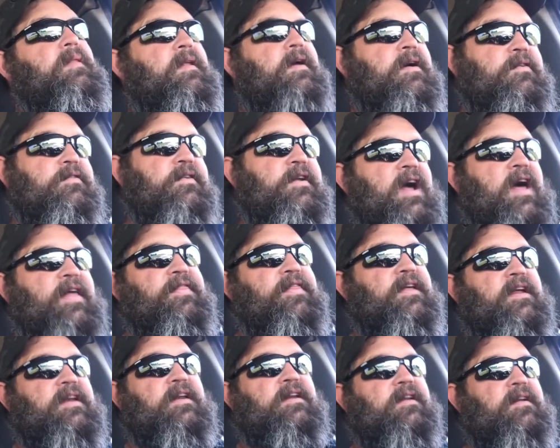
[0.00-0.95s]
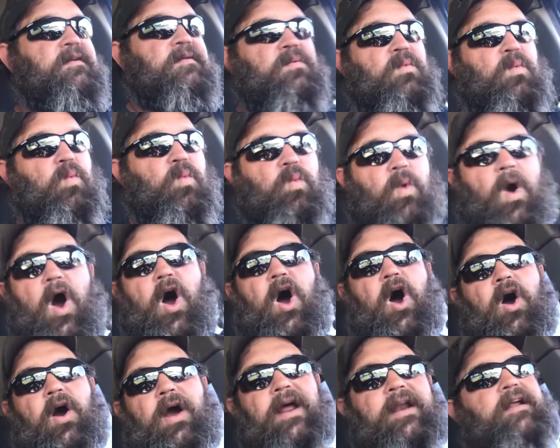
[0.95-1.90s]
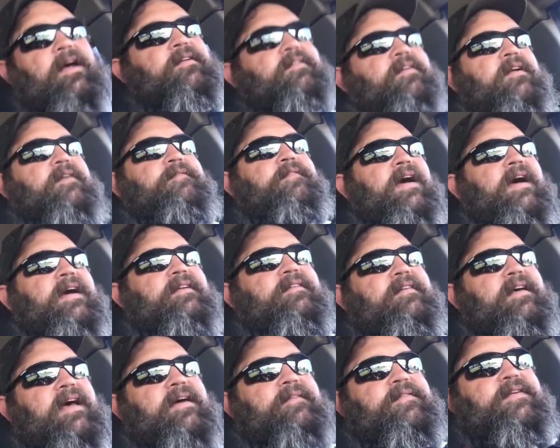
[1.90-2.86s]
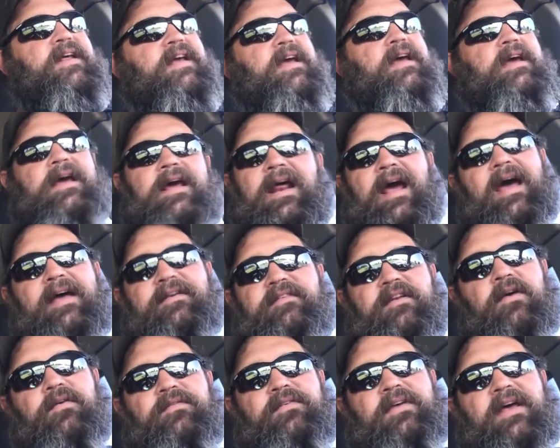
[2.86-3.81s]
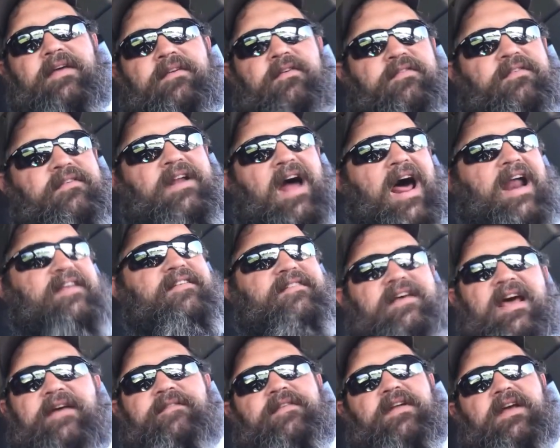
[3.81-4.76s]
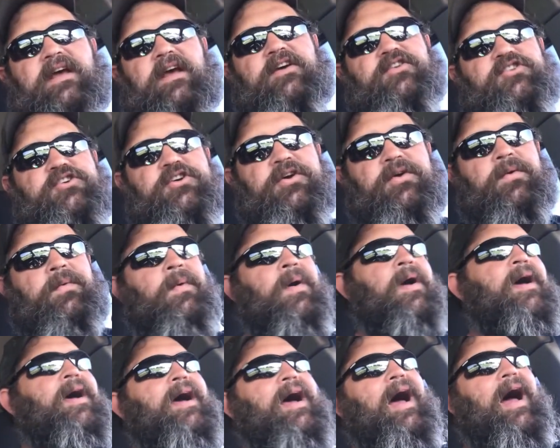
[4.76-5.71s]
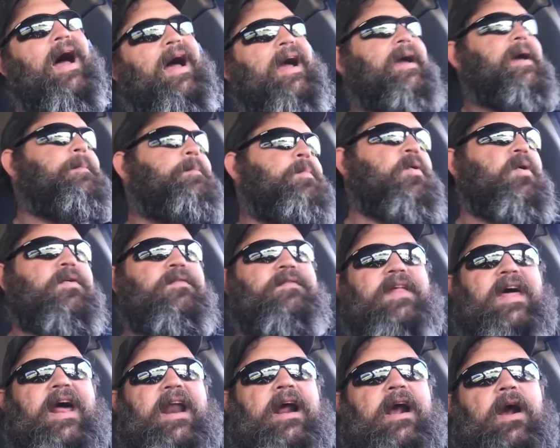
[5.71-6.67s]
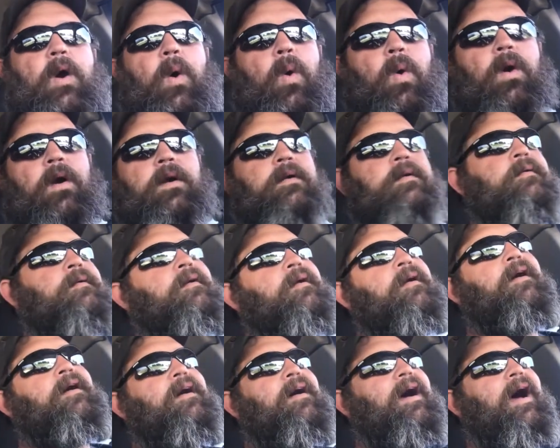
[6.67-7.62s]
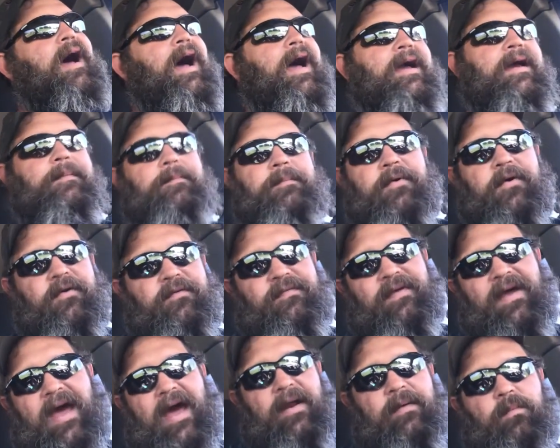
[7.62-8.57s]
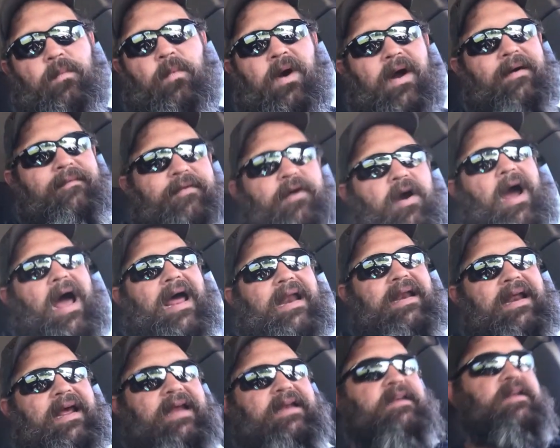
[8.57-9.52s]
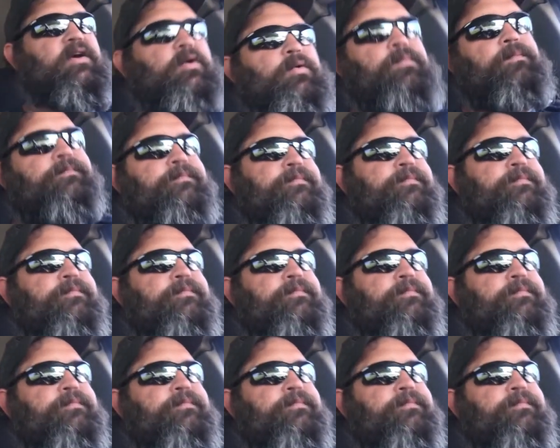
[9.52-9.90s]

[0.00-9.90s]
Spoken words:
There's nothing wrong. It doesn't affect safety. It has no say. There's not a safety issue. I can prove that in court. I can prove that wherever I need to.